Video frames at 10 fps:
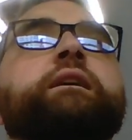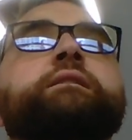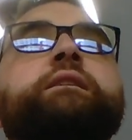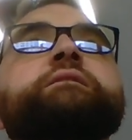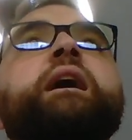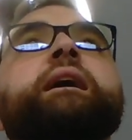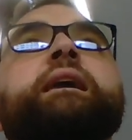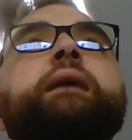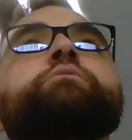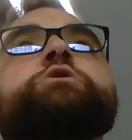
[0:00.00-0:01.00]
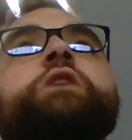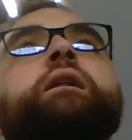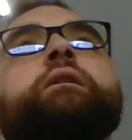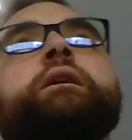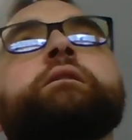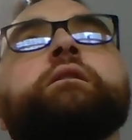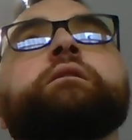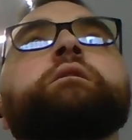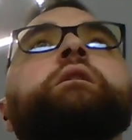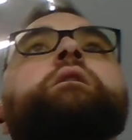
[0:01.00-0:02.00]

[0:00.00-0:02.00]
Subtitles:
techniques, Cambridge Analytica